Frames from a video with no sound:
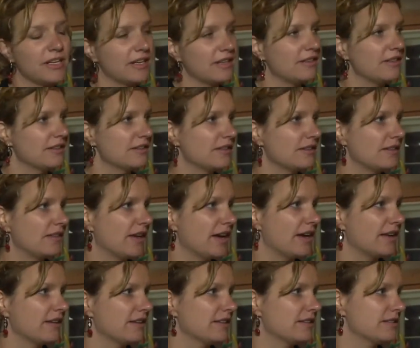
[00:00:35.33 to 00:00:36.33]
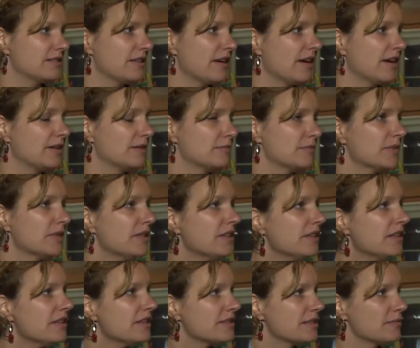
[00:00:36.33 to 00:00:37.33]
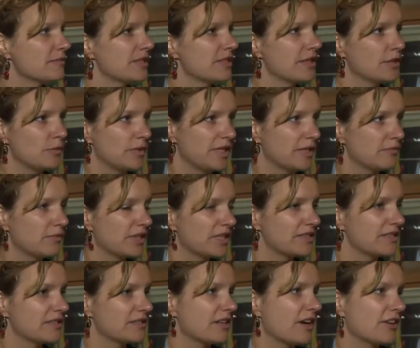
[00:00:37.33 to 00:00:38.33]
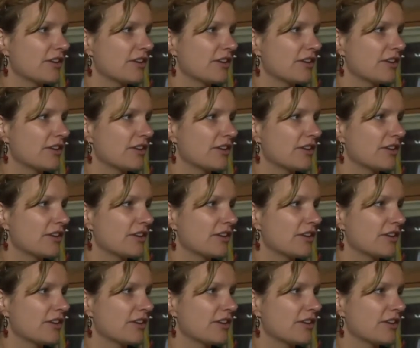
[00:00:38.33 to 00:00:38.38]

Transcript: And I think that that is um, something that we embrace as